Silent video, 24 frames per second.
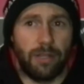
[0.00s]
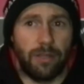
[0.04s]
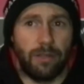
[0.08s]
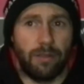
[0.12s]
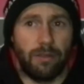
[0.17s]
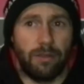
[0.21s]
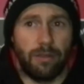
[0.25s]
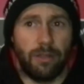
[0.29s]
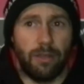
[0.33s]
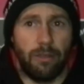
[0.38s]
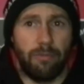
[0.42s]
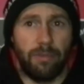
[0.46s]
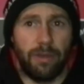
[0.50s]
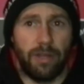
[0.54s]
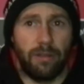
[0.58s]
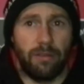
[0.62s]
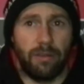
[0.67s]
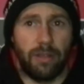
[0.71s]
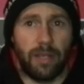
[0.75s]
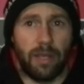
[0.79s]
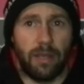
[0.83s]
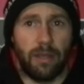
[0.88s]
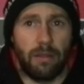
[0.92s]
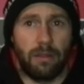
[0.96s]
and we
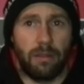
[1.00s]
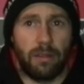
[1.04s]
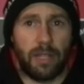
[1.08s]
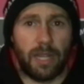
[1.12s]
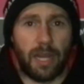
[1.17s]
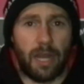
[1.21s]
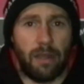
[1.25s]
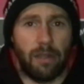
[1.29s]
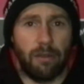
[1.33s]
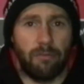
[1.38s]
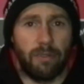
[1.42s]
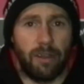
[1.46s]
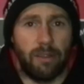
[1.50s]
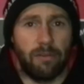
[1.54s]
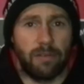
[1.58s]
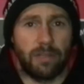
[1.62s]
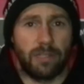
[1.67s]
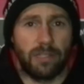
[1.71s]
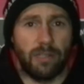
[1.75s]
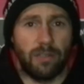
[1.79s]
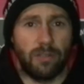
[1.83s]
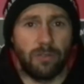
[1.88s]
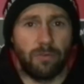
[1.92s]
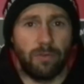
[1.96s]
don't get carried away with
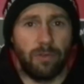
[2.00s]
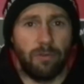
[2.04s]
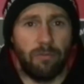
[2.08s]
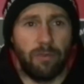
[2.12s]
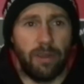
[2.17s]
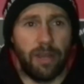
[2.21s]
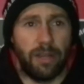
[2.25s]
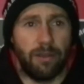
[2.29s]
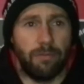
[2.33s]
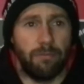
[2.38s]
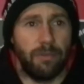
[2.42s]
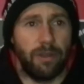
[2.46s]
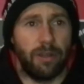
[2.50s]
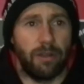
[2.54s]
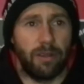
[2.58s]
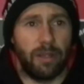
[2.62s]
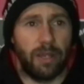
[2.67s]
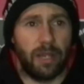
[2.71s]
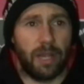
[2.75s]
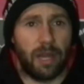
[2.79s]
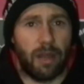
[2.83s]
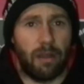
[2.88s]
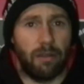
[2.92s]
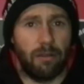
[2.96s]
ourselves with a win, and we don't
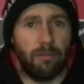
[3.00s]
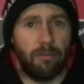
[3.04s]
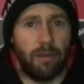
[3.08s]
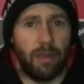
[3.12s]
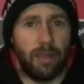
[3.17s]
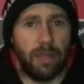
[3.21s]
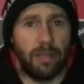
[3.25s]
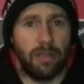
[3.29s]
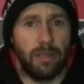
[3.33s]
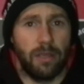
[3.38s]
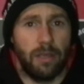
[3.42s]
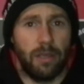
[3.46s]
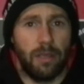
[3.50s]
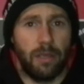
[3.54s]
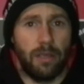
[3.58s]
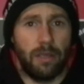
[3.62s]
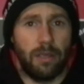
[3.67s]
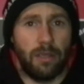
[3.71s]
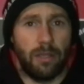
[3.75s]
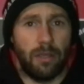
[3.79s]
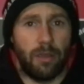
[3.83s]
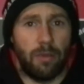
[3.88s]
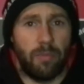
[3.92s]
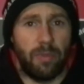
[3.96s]
get carried away
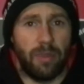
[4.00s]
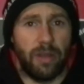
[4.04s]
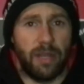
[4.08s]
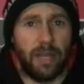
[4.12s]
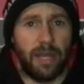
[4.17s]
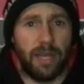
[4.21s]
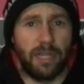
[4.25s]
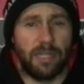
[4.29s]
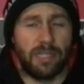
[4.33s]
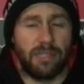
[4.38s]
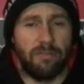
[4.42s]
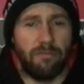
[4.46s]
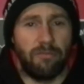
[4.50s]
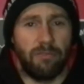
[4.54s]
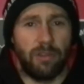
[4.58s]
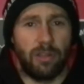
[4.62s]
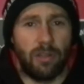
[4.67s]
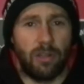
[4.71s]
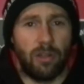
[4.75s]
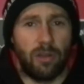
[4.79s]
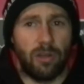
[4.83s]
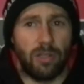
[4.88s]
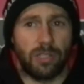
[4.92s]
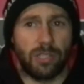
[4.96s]
being negative with a
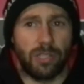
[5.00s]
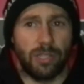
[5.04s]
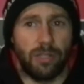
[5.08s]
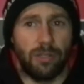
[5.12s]
loss.